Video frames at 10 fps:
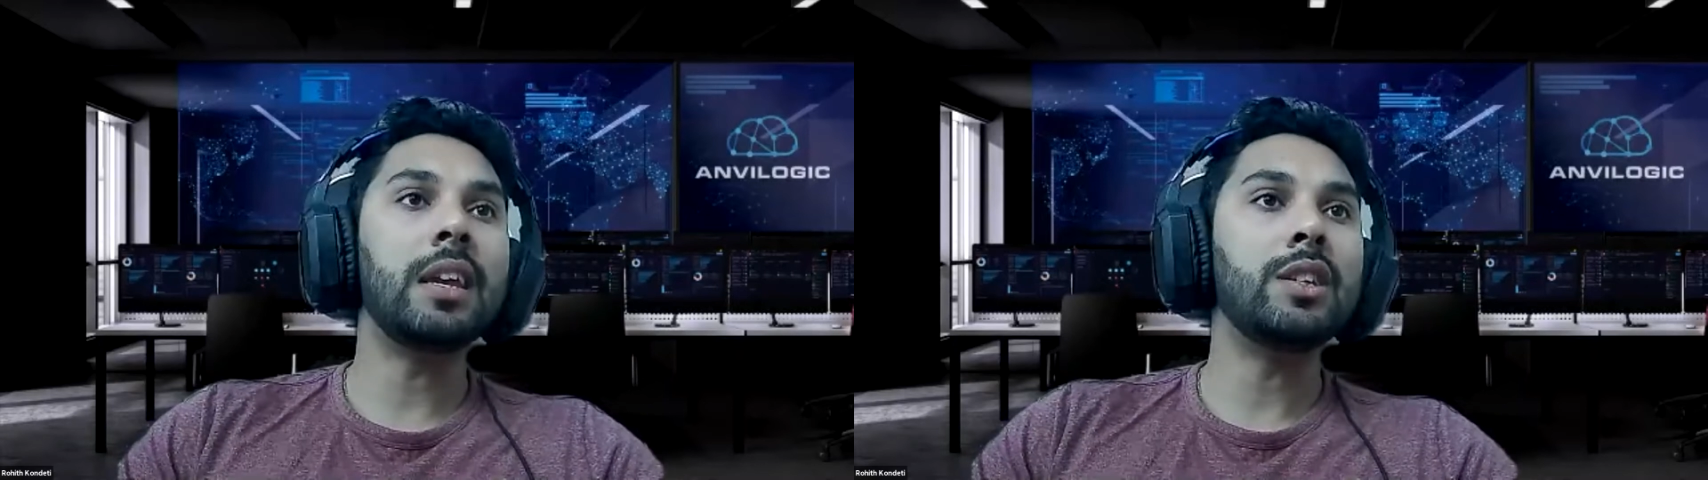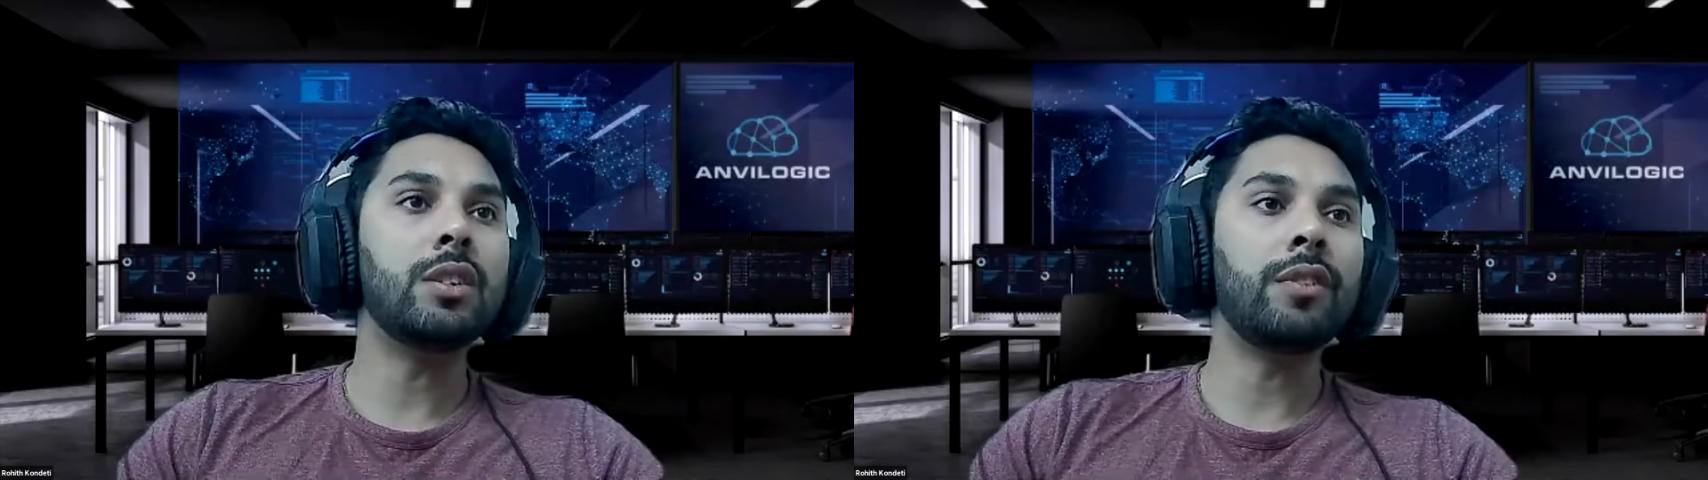
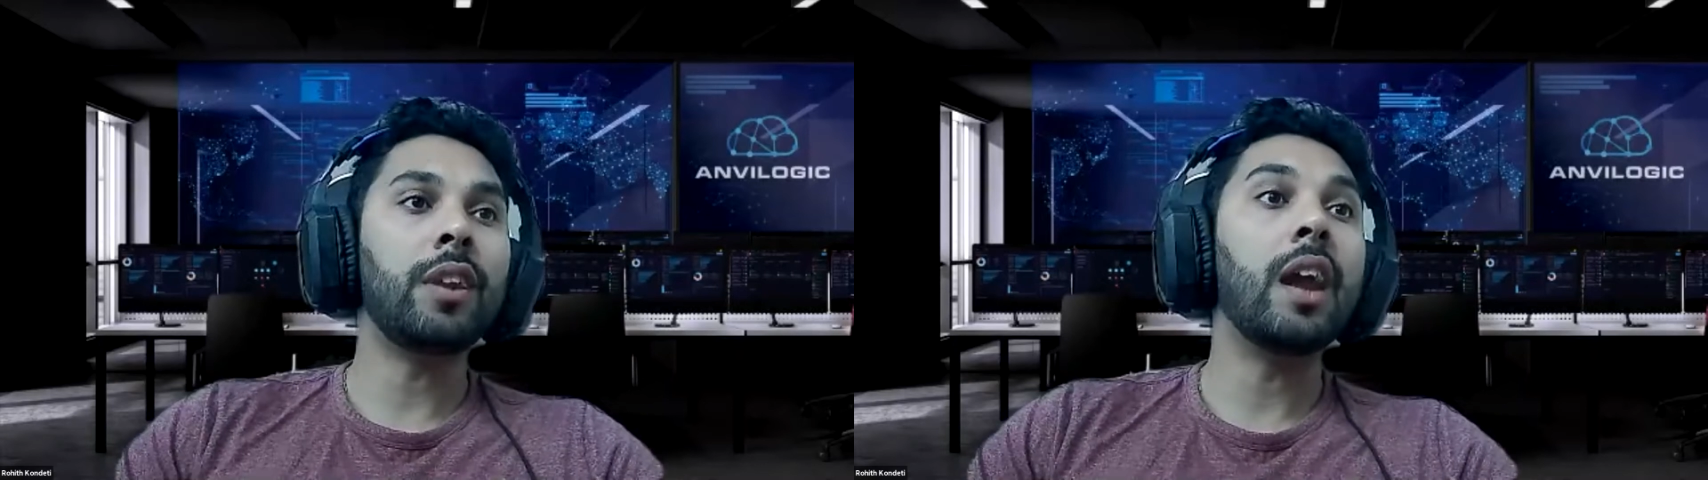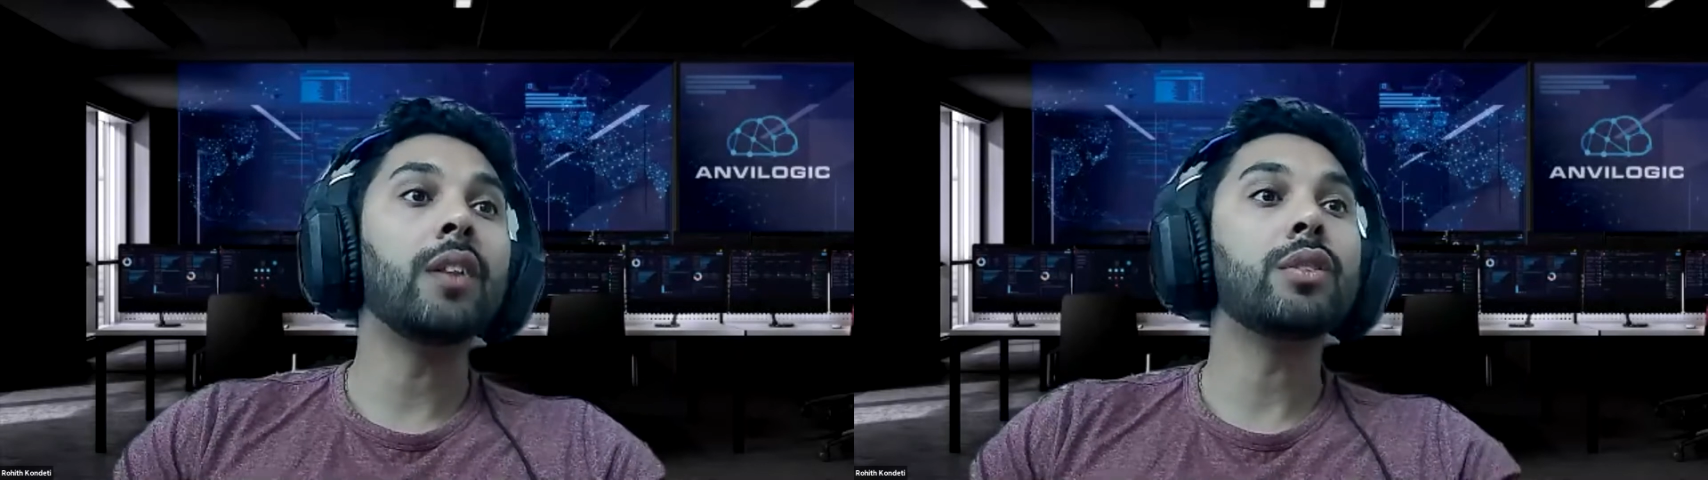easier for
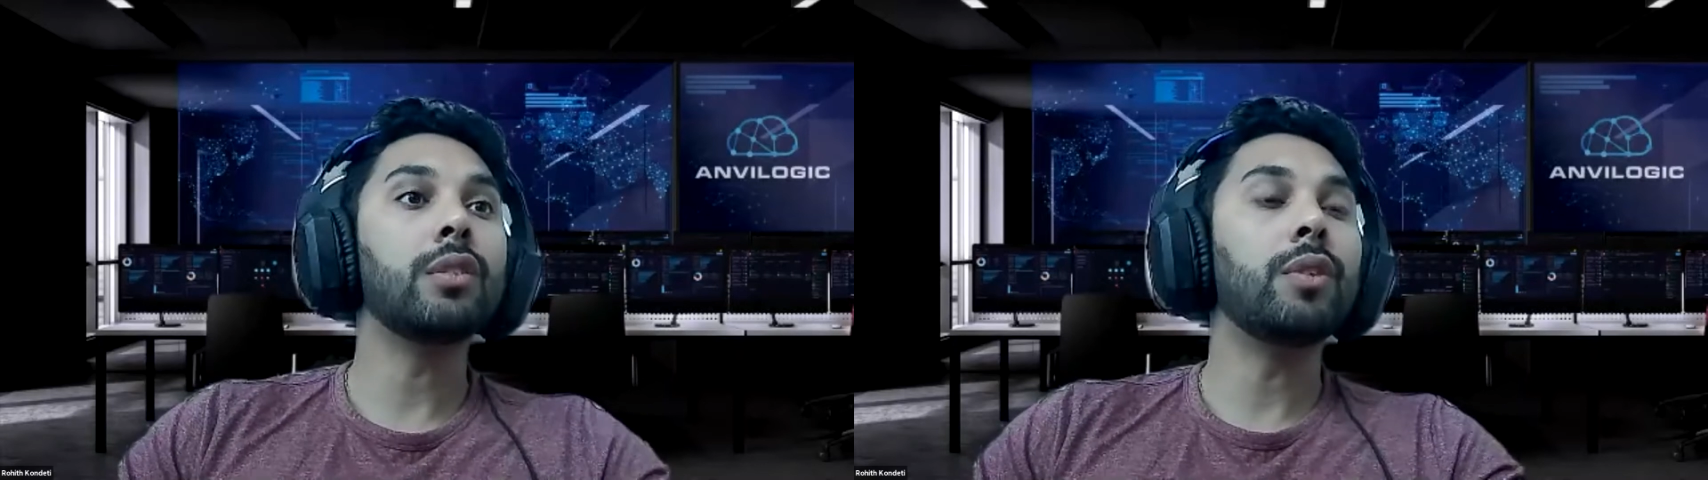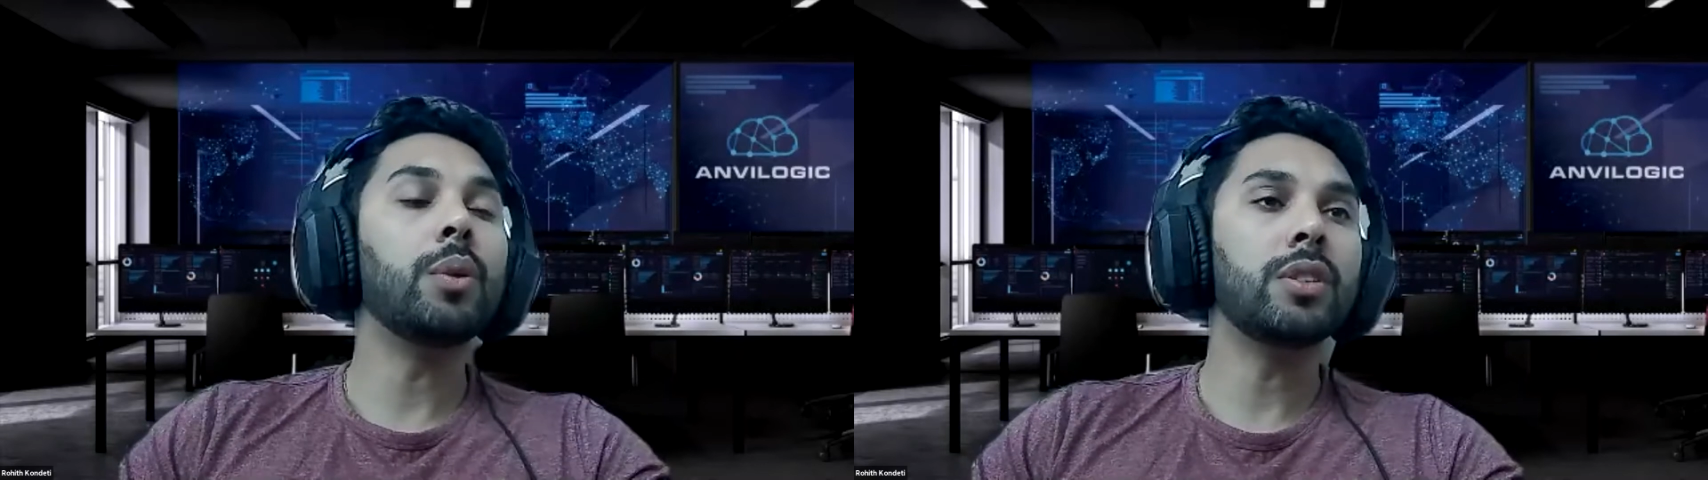analysts to
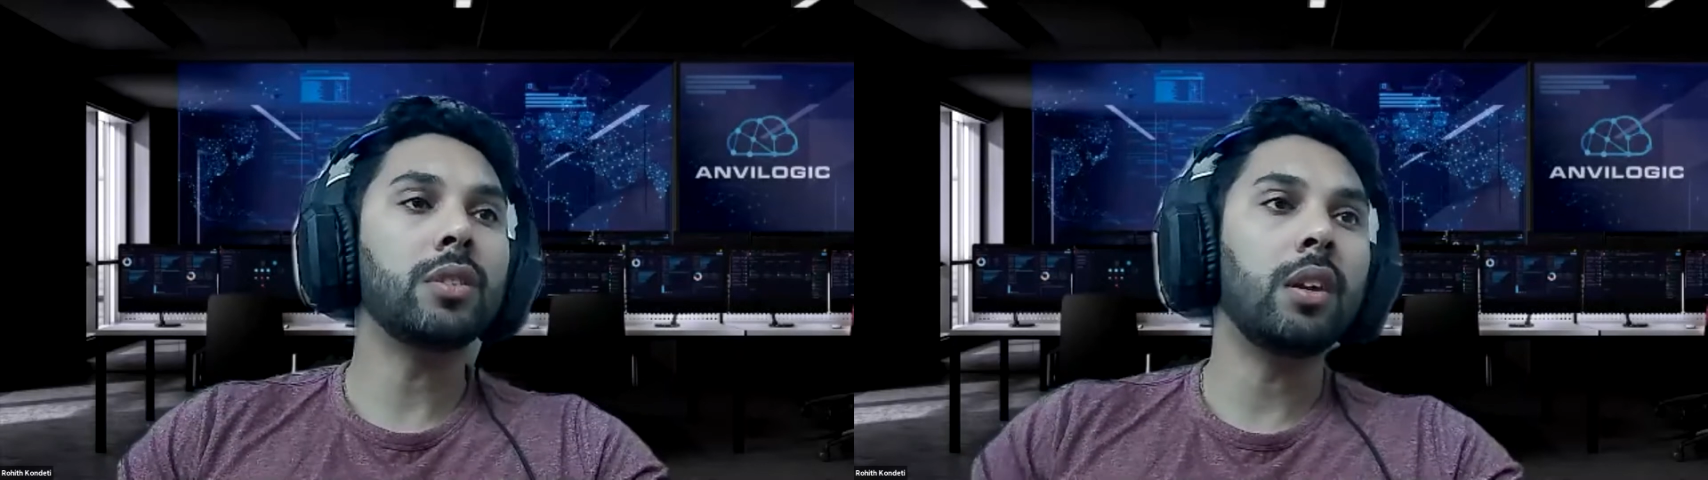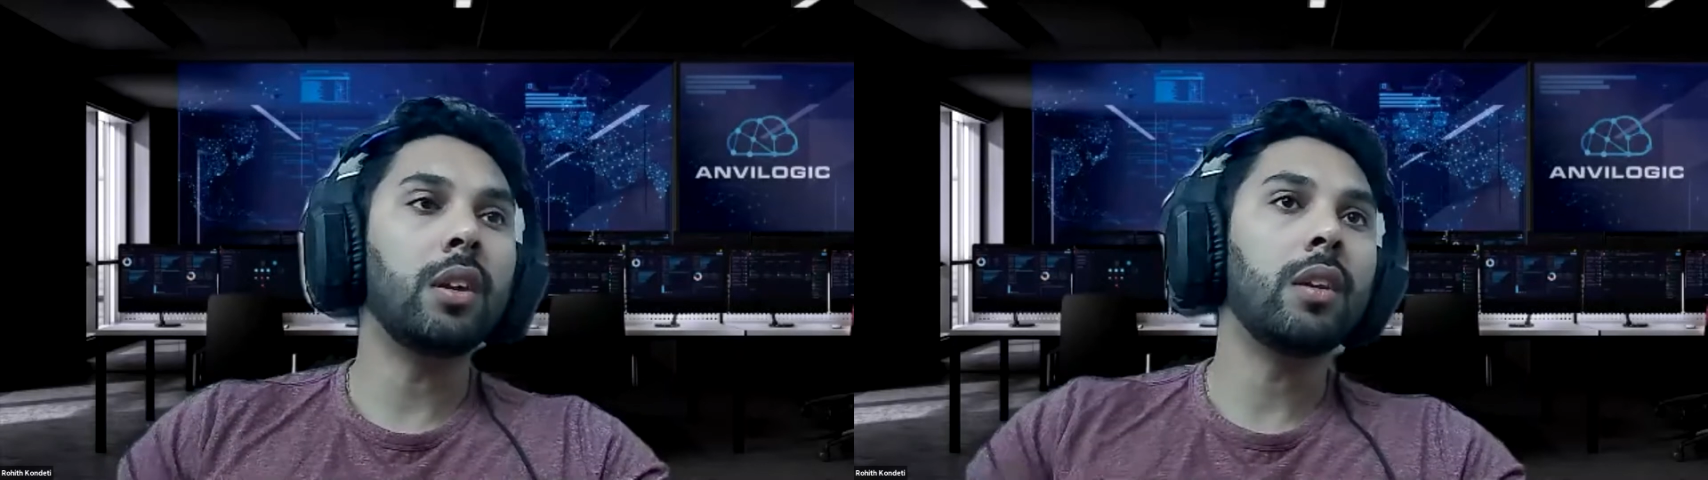focus
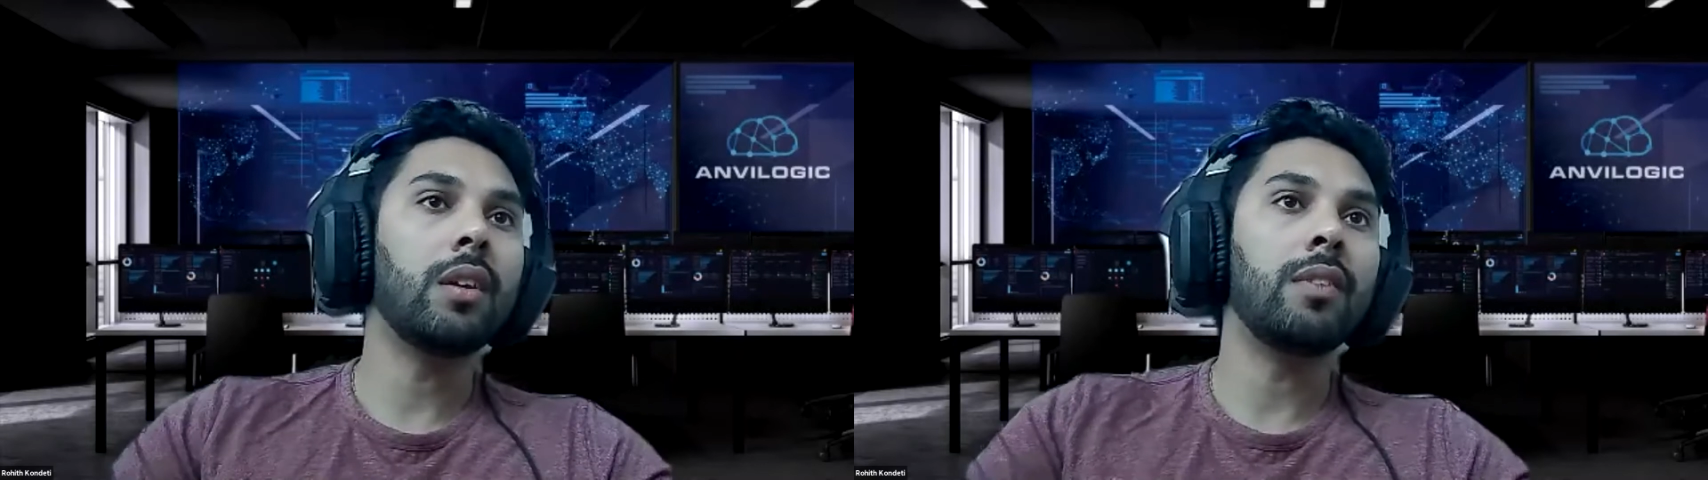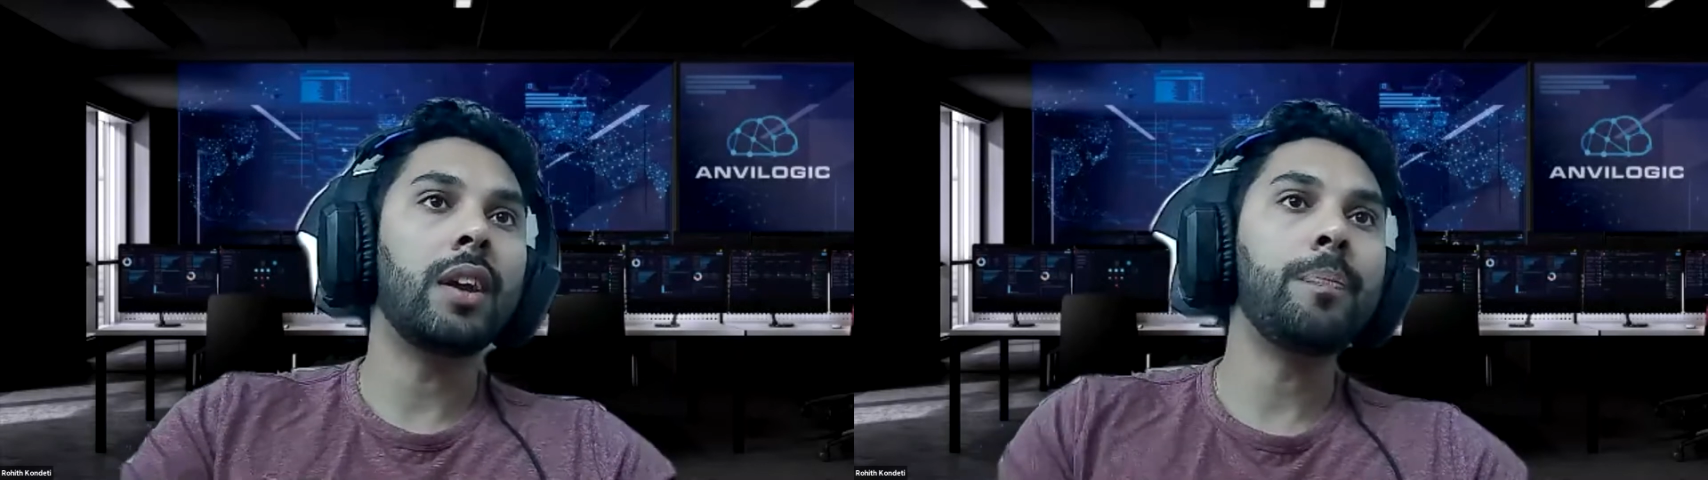on,
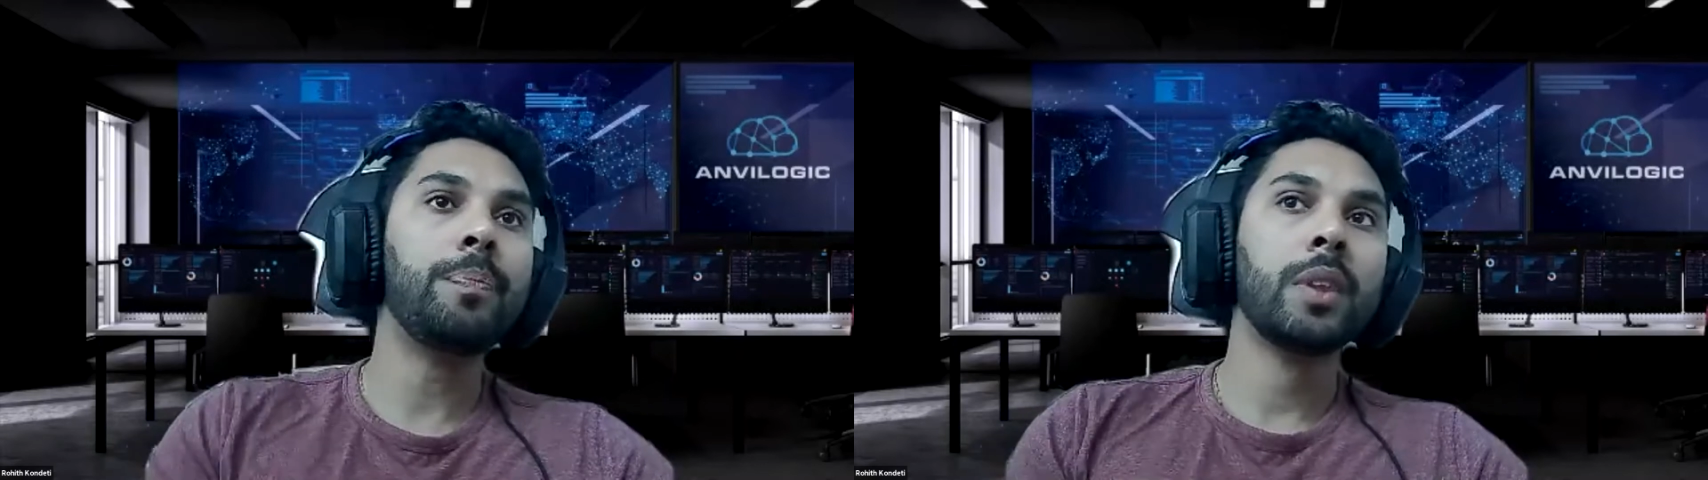right?